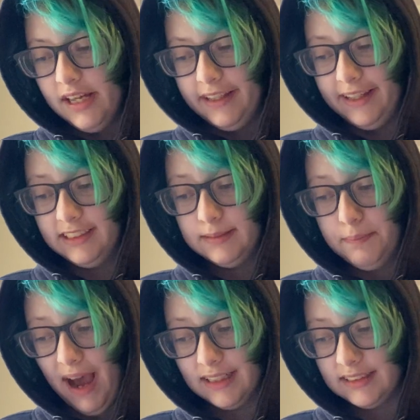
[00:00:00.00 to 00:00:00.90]
He
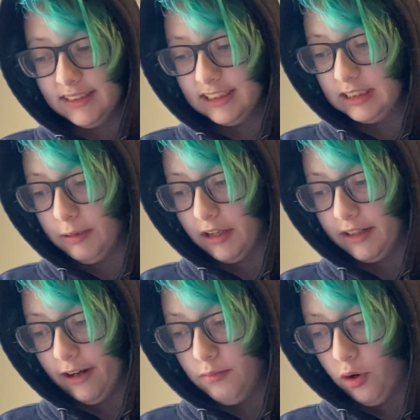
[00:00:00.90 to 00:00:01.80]
spat and sputtered
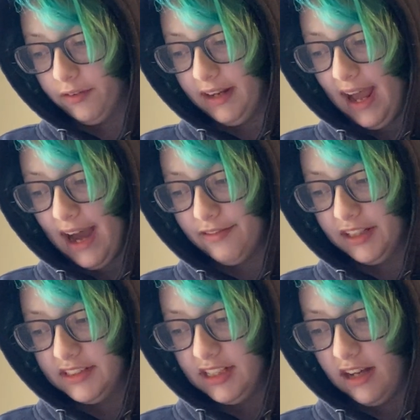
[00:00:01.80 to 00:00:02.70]
out more than half of the
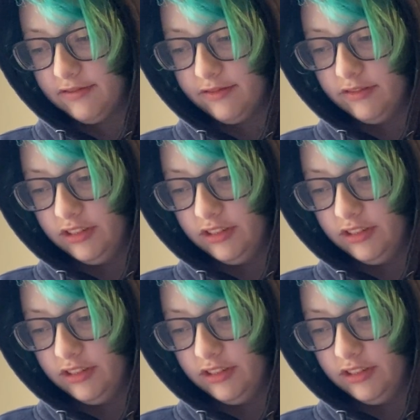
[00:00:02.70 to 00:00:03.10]
stuff,